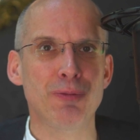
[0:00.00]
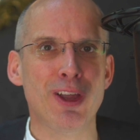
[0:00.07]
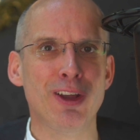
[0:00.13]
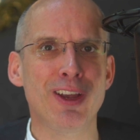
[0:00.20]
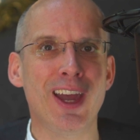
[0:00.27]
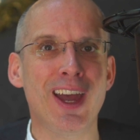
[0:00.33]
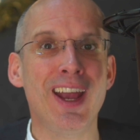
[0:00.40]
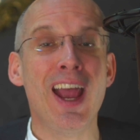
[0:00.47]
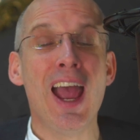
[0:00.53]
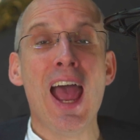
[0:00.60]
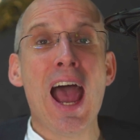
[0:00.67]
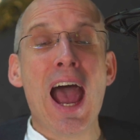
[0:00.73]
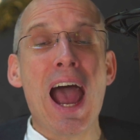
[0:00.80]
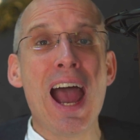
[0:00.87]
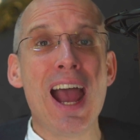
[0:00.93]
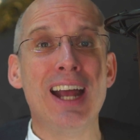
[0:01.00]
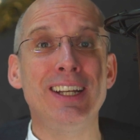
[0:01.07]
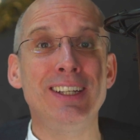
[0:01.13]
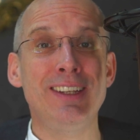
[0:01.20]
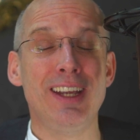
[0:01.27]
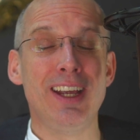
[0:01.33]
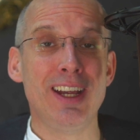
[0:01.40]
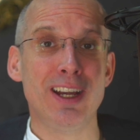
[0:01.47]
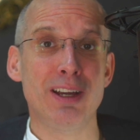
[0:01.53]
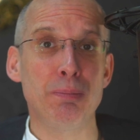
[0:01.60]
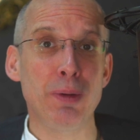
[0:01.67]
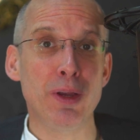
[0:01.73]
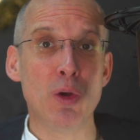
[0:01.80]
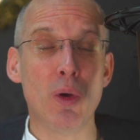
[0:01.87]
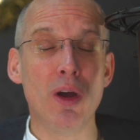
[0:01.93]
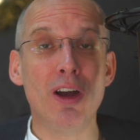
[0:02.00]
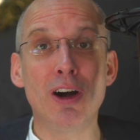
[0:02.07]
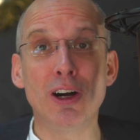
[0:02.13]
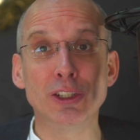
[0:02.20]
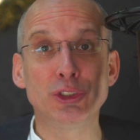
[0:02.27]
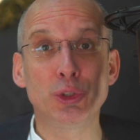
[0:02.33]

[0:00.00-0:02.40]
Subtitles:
Okay, and it can be quite hard